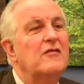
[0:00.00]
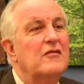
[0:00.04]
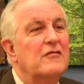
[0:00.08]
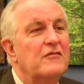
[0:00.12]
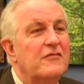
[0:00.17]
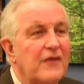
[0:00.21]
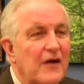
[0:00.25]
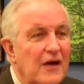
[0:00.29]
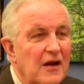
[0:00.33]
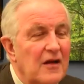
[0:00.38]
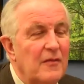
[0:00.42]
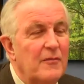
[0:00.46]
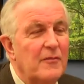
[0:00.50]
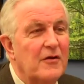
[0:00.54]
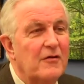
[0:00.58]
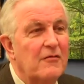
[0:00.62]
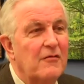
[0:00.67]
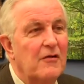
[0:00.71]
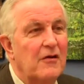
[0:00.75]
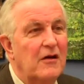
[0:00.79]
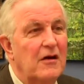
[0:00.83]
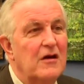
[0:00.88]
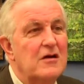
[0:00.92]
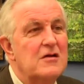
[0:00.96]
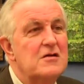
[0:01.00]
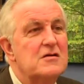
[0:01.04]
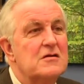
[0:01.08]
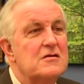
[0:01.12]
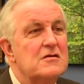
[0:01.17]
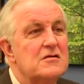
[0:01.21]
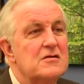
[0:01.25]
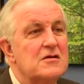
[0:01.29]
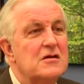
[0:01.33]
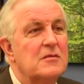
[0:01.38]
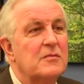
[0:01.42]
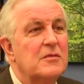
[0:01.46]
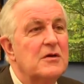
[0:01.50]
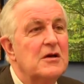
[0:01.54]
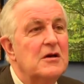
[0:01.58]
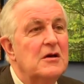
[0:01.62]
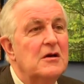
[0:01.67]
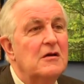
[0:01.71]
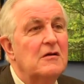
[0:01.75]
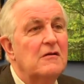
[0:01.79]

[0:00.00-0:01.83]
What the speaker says: development relationship